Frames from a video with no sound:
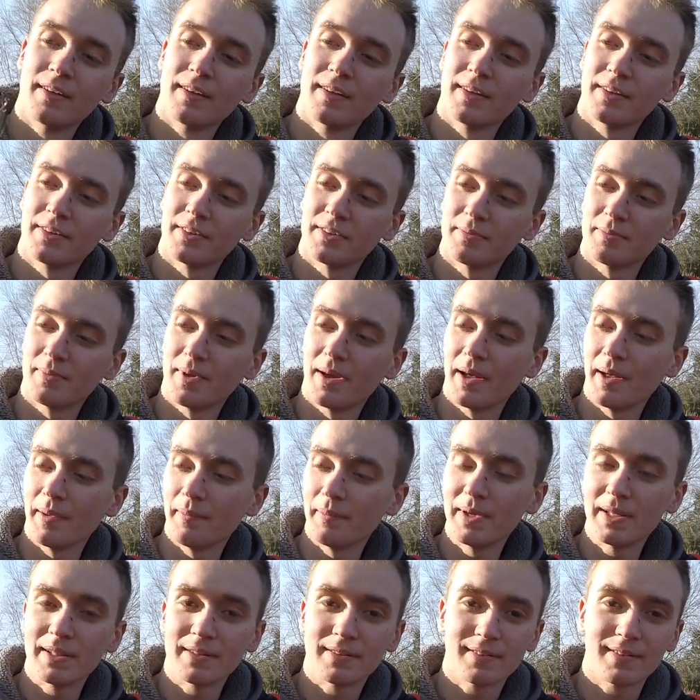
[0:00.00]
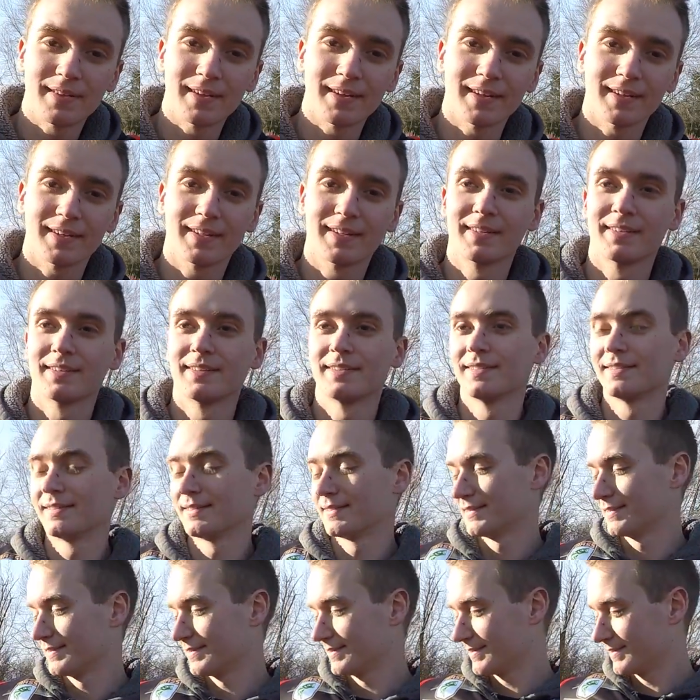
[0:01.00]
This is my meat stick.
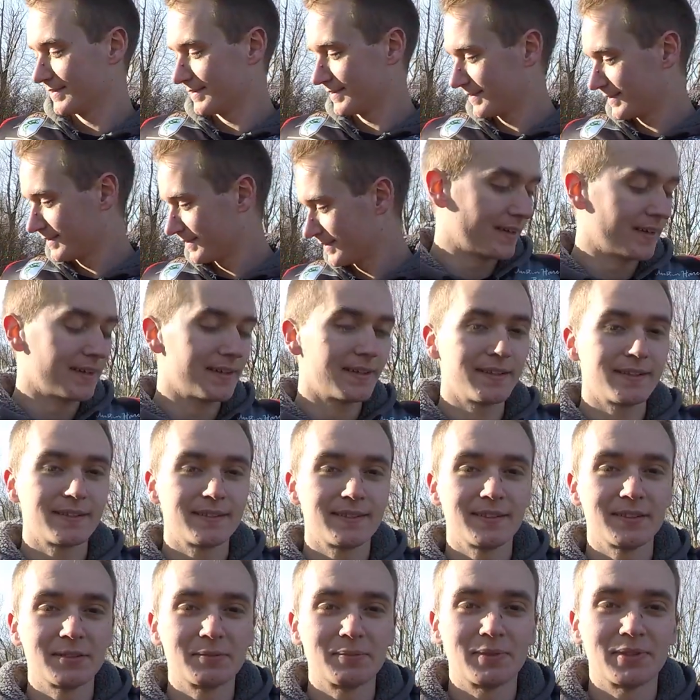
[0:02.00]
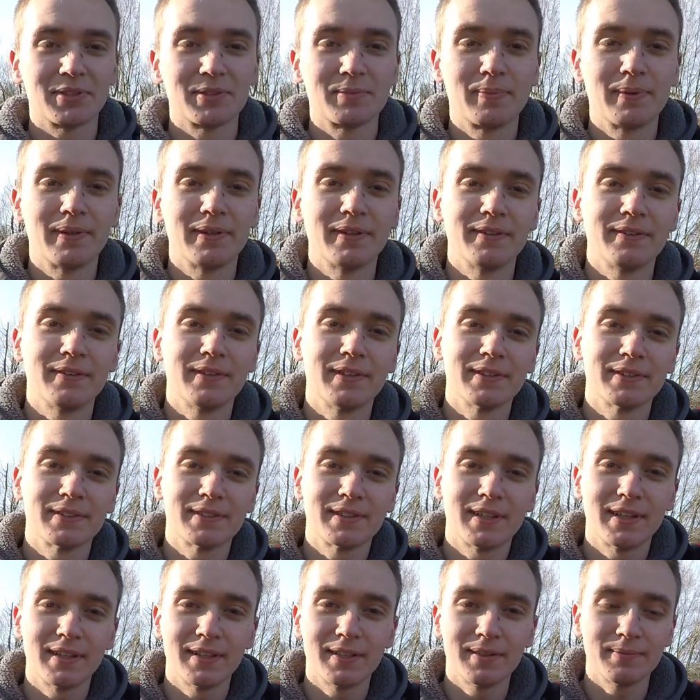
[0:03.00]
Alright, this here's my spinning reel
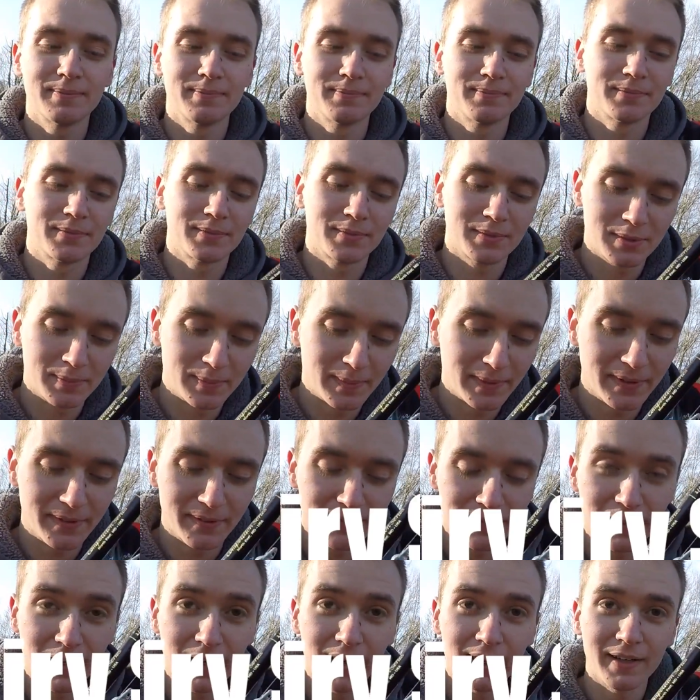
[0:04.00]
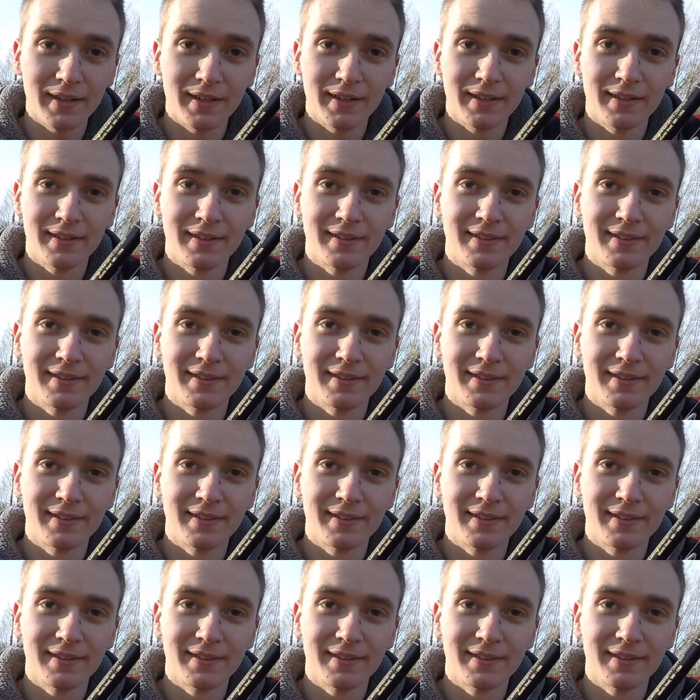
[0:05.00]
setup, spinning rod.